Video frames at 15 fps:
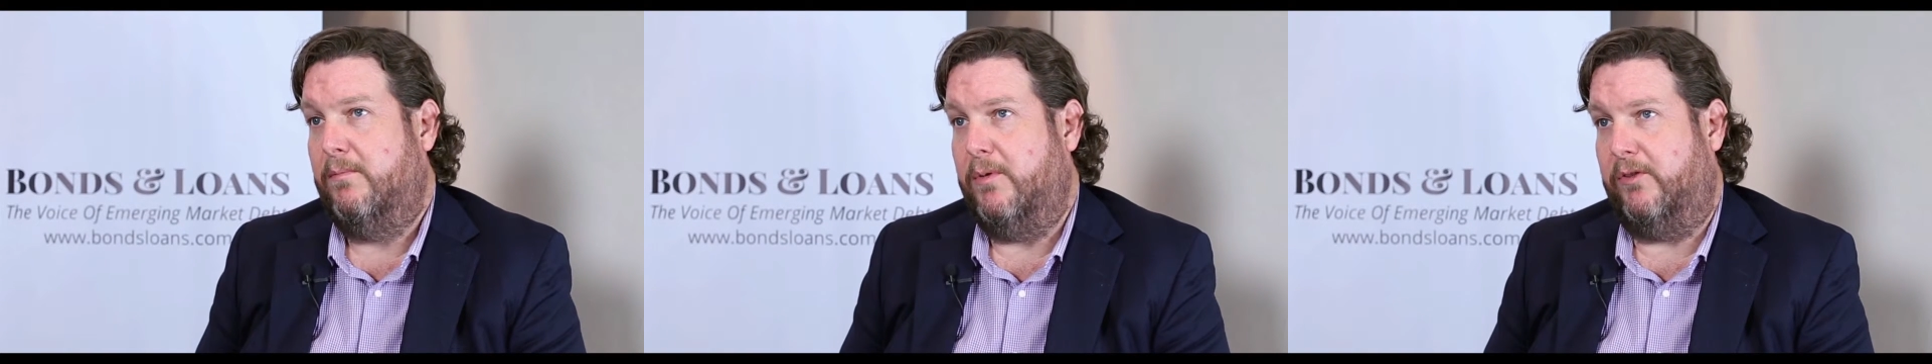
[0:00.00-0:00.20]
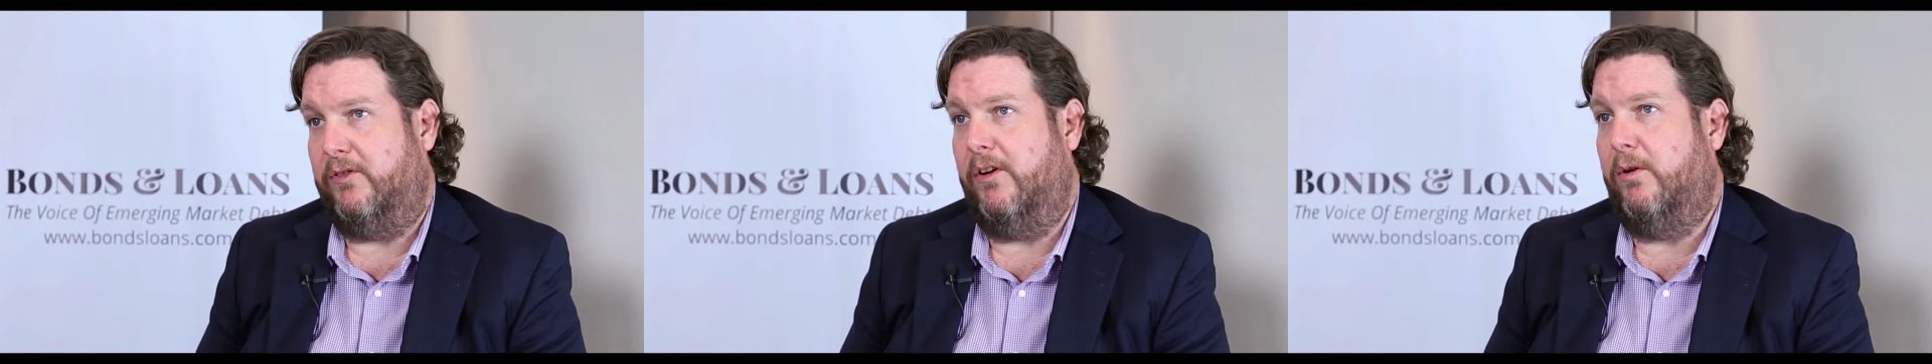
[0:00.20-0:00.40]

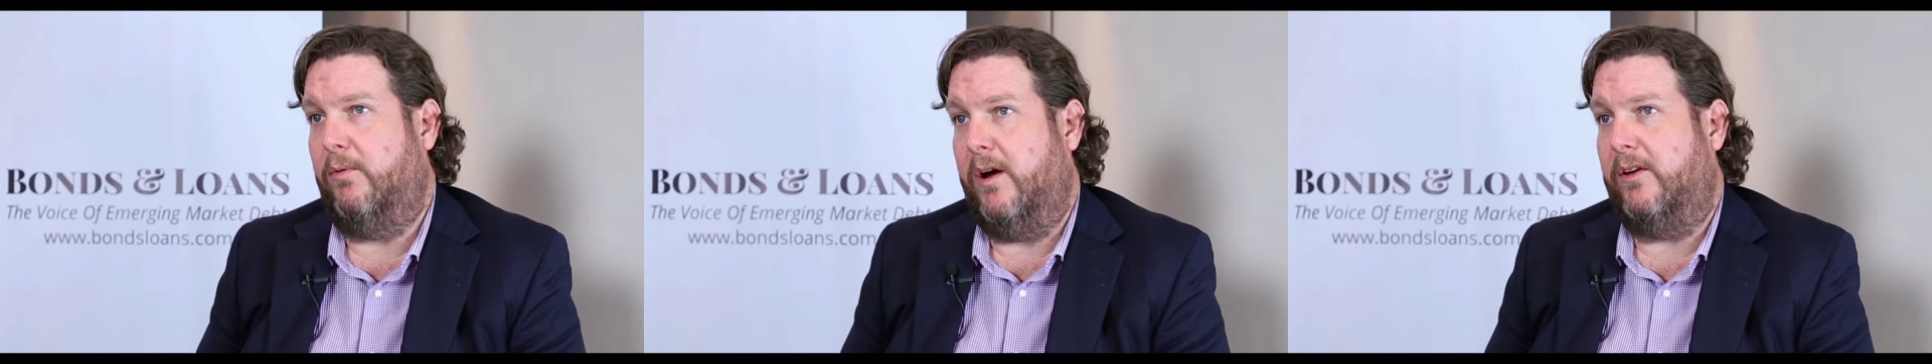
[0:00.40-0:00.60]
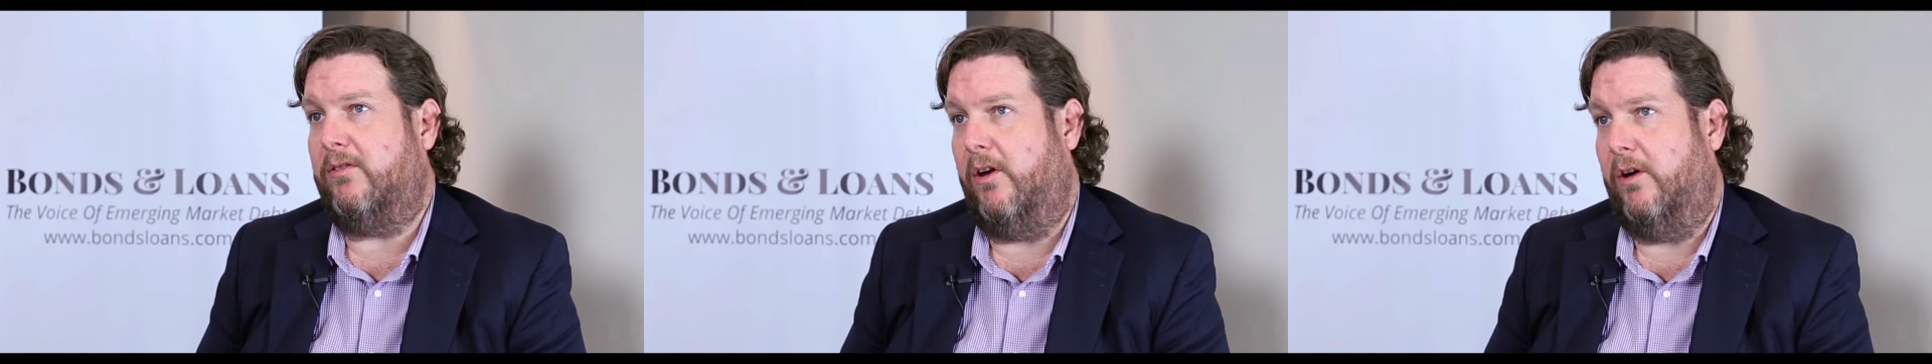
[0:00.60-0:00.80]
Brazil
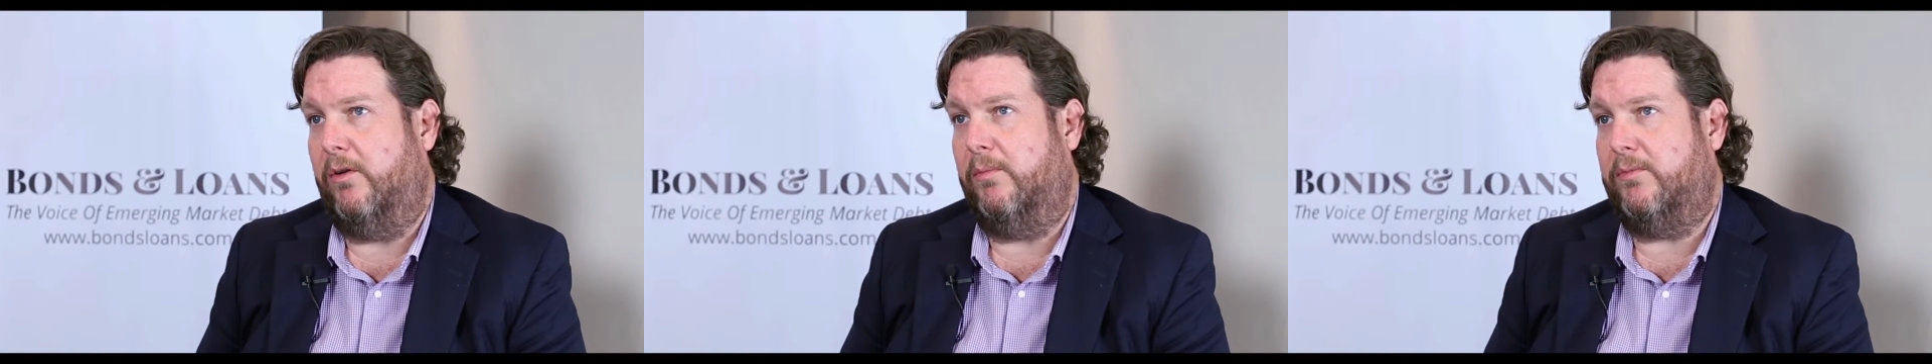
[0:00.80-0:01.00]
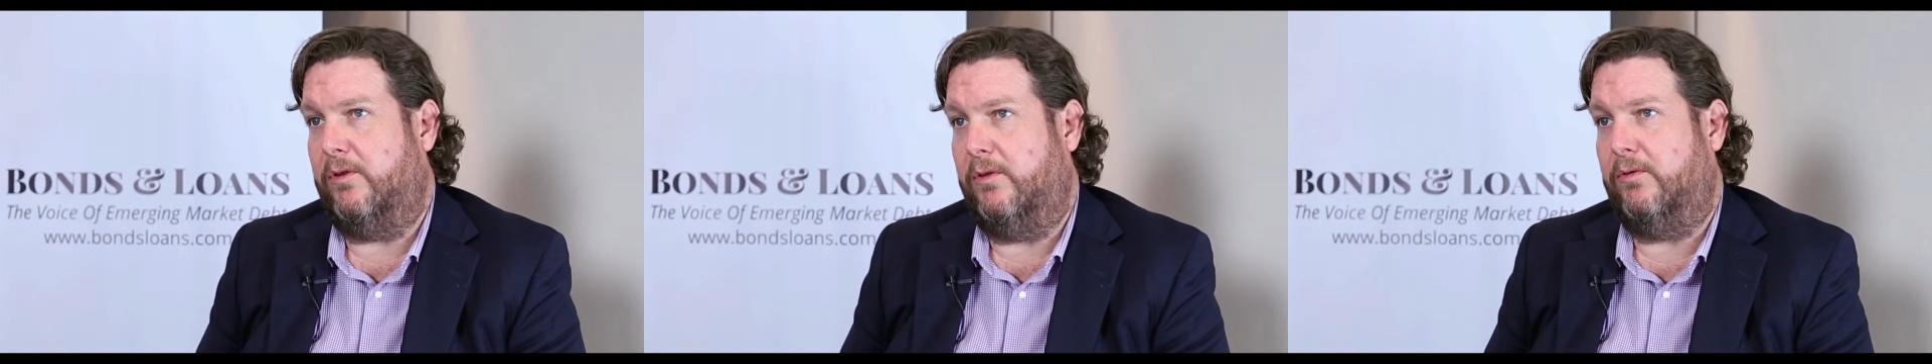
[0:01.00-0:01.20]
was
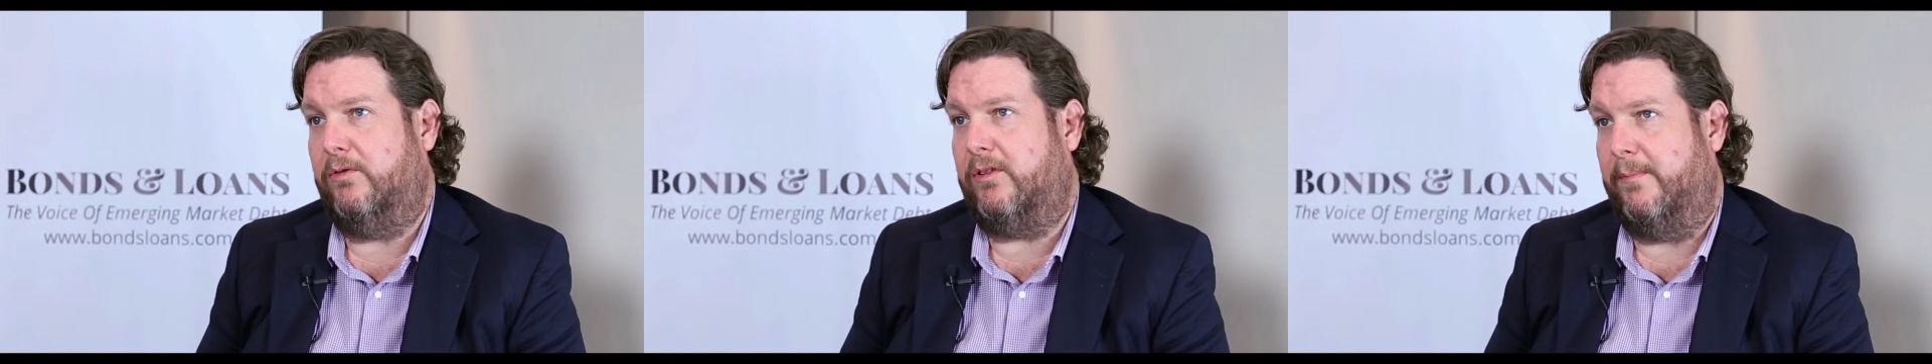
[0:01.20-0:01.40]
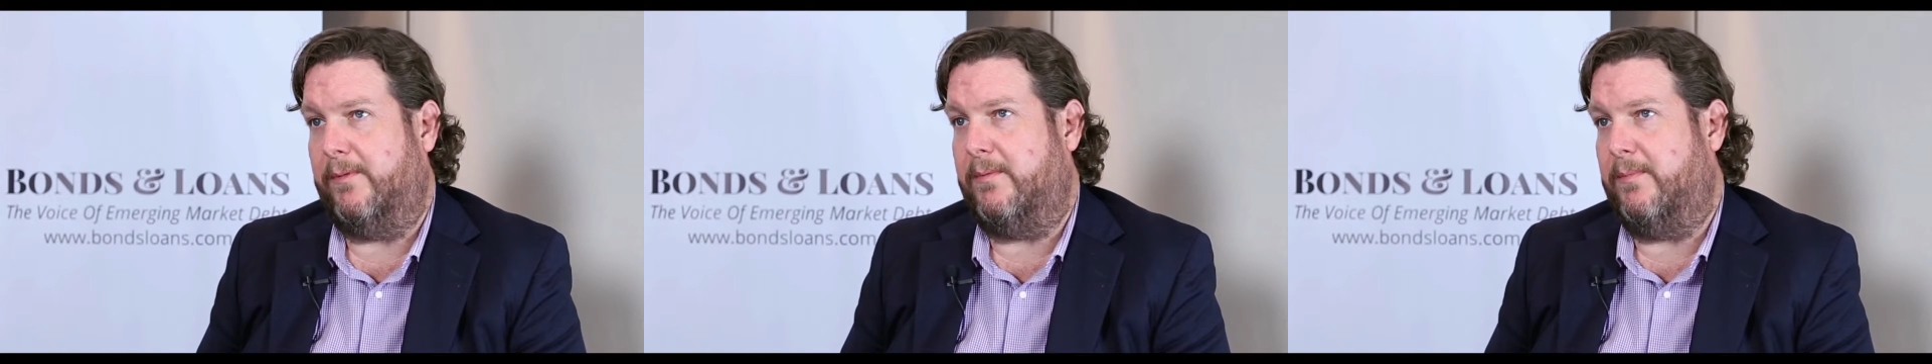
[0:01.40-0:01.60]
home to some